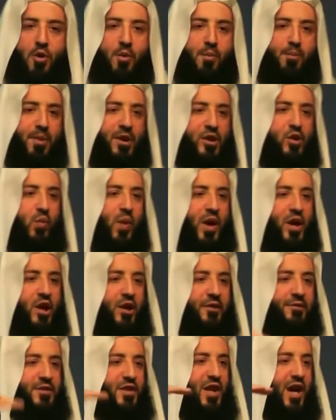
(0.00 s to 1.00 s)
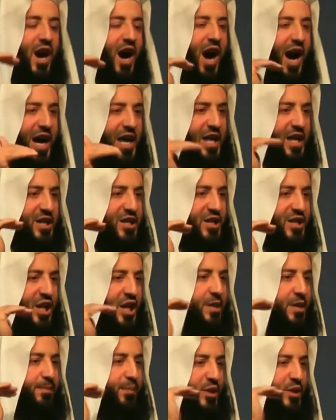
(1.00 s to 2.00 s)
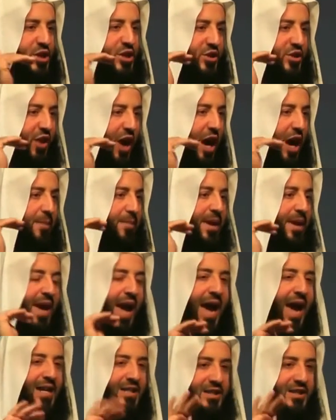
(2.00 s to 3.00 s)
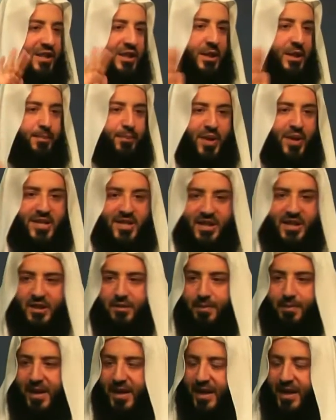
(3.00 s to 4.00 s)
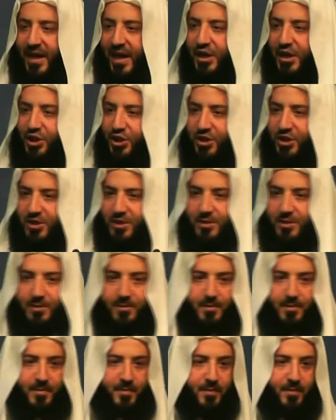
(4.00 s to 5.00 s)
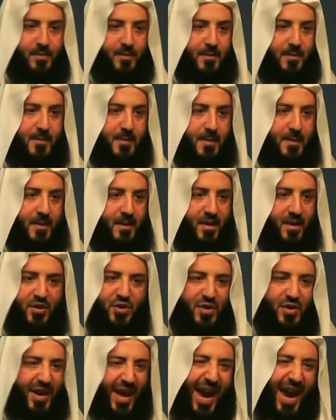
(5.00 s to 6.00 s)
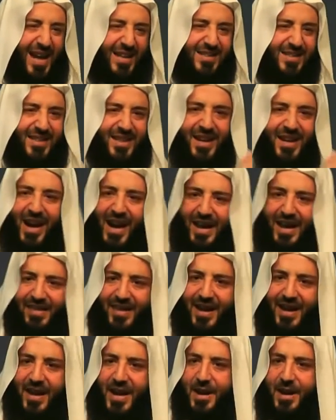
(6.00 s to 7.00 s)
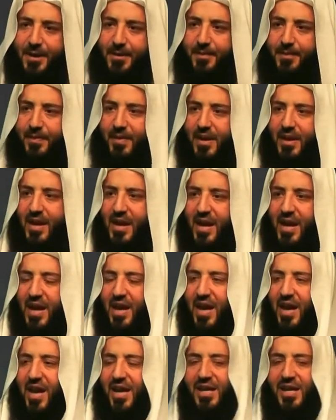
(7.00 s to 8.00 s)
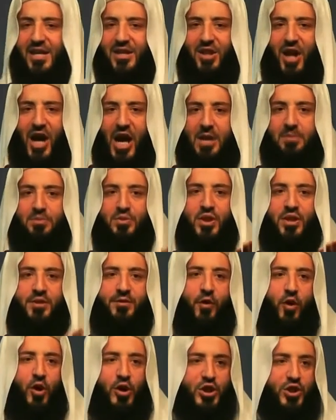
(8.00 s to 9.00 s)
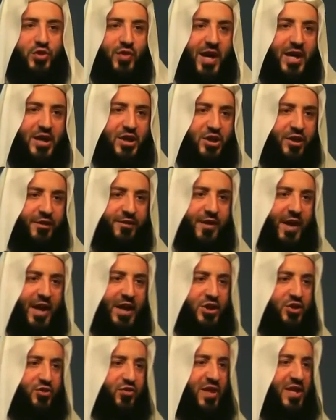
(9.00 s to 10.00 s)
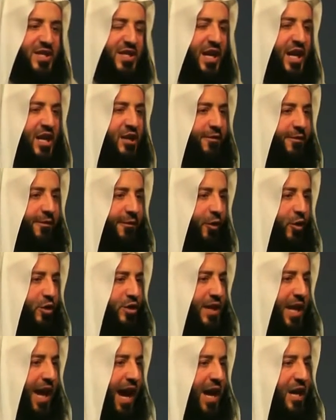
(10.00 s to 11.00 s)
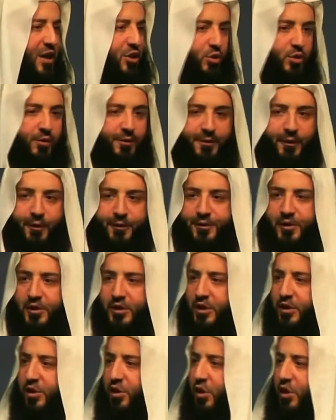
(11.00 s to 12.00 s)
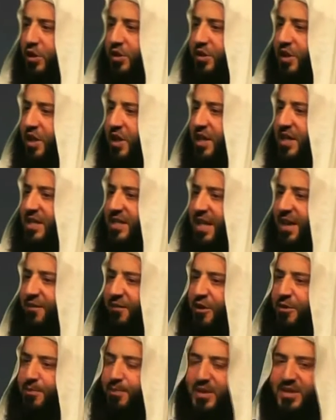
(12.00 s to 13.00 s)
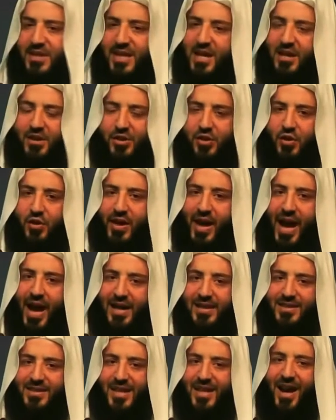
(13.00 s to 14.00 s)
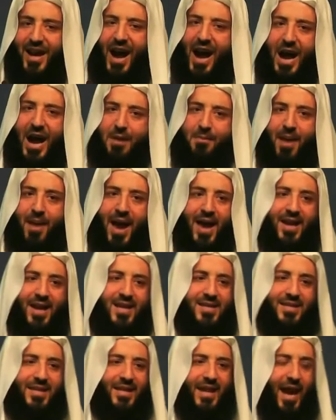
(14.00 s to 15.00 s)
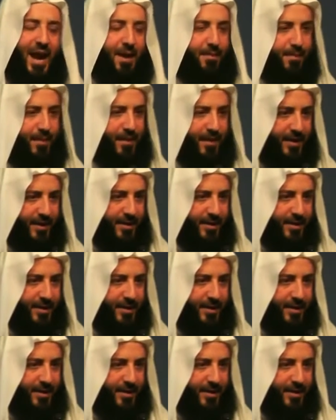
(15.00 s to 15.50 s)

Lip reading: but one of the highest in prescribing antidepressant medication. You can't deny that. Anytime divorce rates of countries hit 48 or 50, 37%, you can't deny man isn't happy.